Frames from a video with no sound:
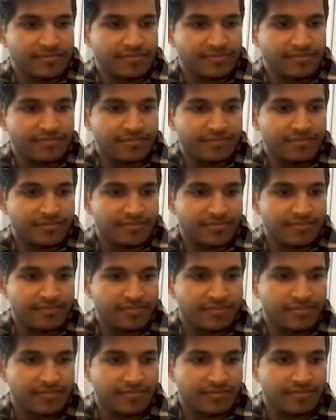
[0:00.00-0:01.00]

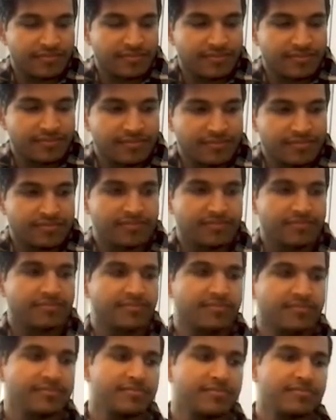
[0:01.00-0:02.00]

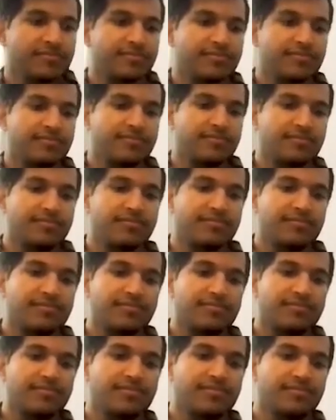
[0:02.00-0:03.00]

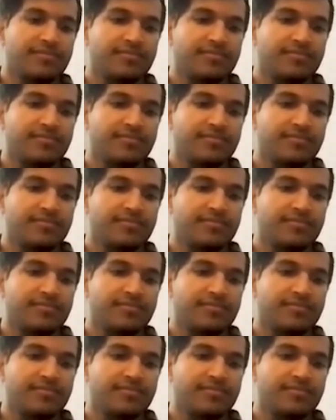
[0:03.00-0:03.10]
No words are spoken by the person on screen.